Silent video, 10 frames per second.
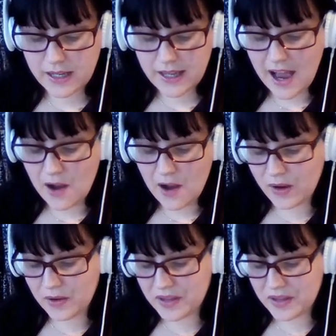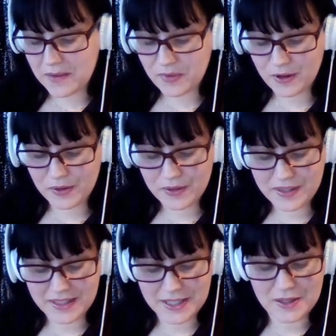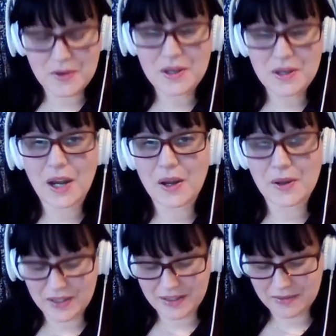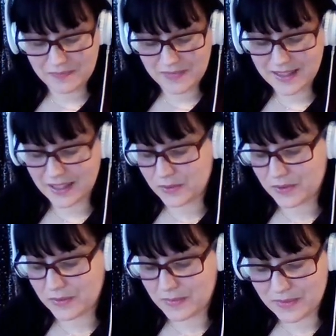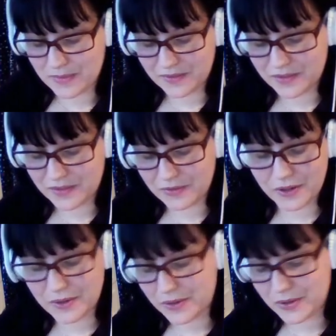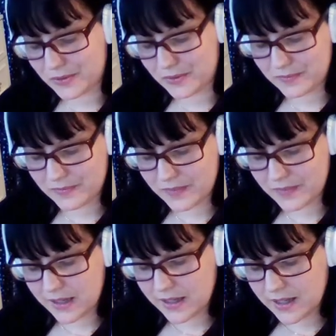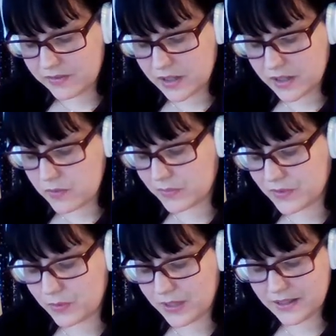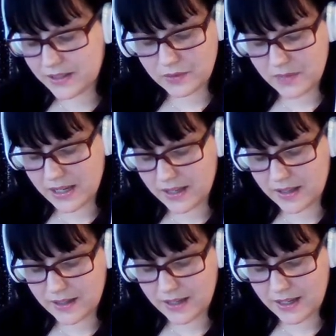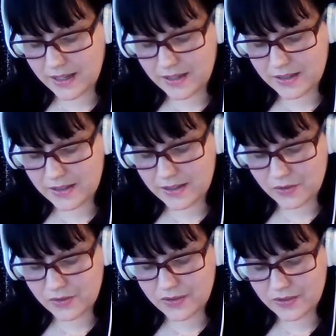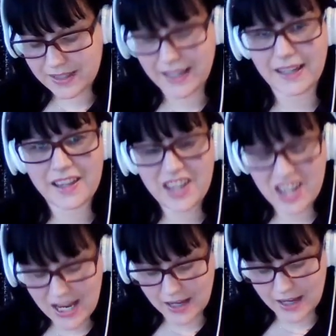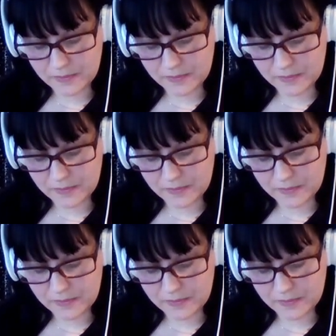How well the emperor looks in his new clothes, said all the members of the royal court, for no one was willing to admit that he could not see a thing.